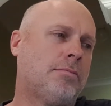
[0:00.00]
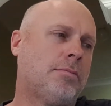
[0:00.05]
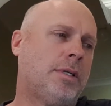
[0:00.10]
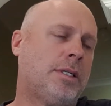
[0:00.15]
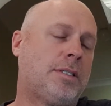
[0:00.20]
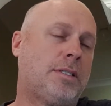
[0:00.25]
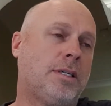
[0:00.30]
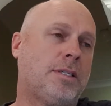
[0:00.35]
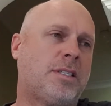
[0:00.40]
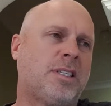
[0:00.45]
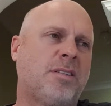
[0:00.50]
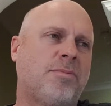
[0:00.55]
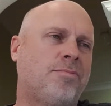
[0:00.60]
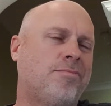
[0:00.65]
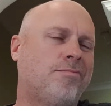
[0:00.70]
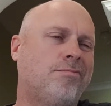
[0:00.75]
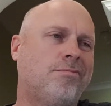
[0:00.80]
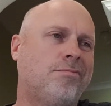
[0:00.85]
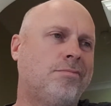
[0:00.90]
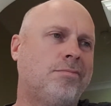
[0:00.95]
It's a
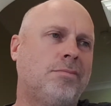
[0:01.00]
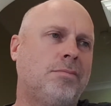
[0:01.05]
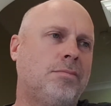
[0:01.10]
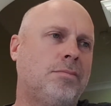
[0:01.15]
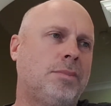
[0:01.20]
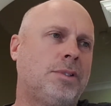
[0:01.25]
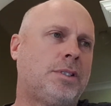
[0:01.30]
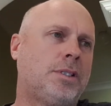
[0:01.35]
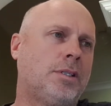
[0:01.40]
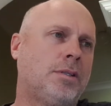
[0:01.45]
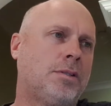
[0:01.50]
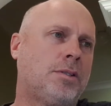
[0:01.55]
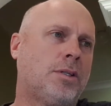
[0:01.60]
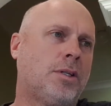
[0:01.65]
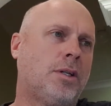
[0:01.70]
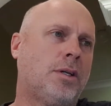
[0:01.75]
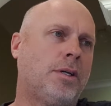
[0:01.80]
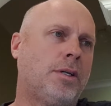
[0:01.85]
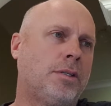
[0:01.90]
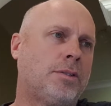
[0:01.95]

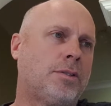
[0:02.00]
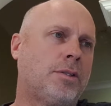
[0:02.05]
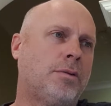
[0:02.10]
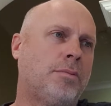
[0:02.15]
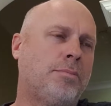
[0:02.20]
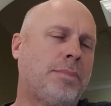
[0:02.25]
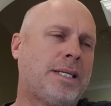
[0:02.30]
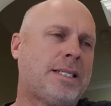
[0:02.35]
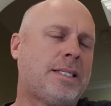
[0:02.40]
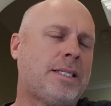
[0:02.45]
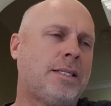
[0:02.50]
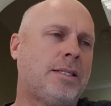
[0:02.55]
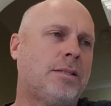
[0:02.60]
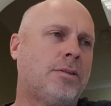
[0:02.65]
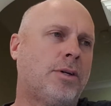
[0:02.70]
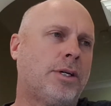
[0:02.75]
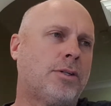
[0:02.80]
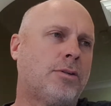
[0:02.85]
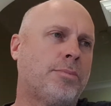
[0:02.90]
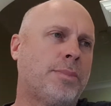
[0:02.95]
Lionel